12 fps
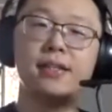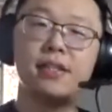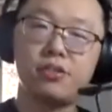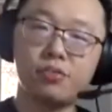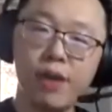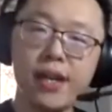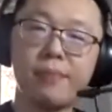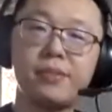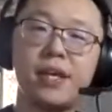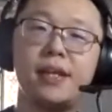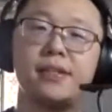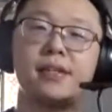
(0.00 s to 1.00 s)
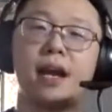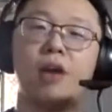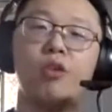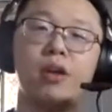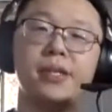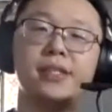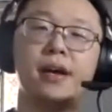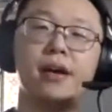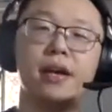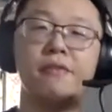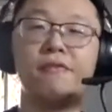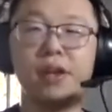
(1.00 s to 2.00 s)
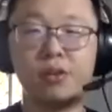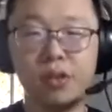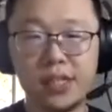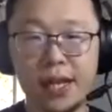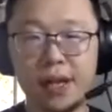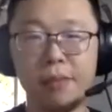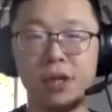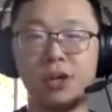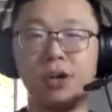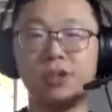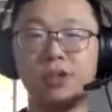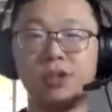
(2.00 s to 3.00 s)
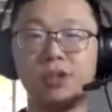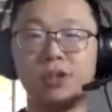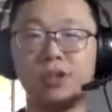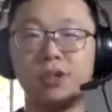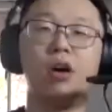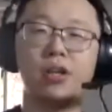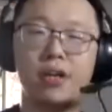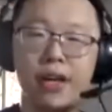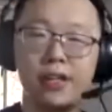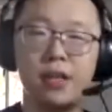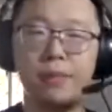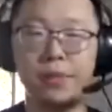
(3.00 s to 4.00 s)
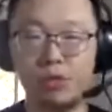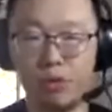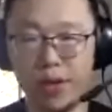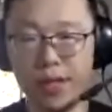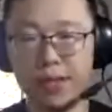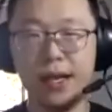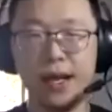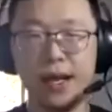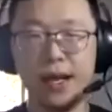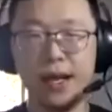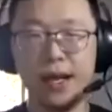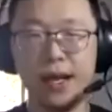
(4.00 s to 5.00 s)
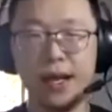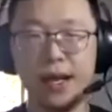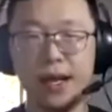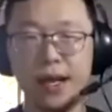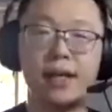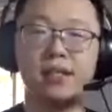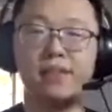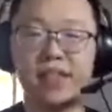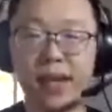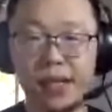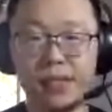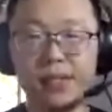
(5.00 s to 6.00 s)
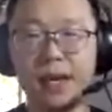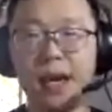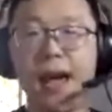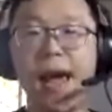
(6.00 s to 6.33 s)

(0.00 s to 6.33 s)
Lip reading: discrete updates can only be done infrequently because you have to alternate between the two different kinds of dates.